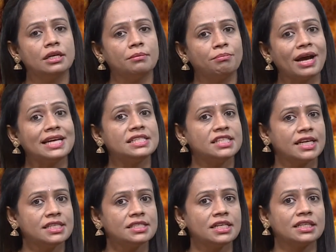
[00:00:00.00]
by
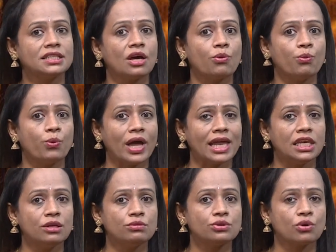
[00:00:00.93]
changing the
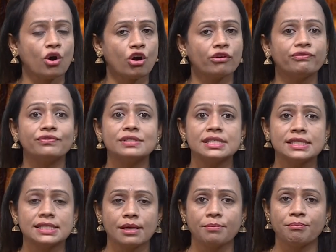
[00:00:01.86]
values of
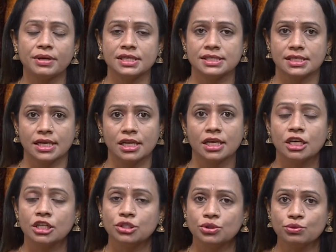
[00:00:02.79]
some pixel
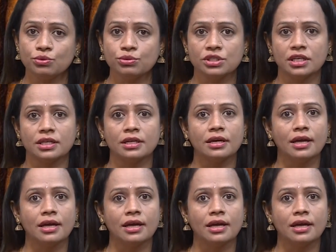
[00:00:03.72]
chosen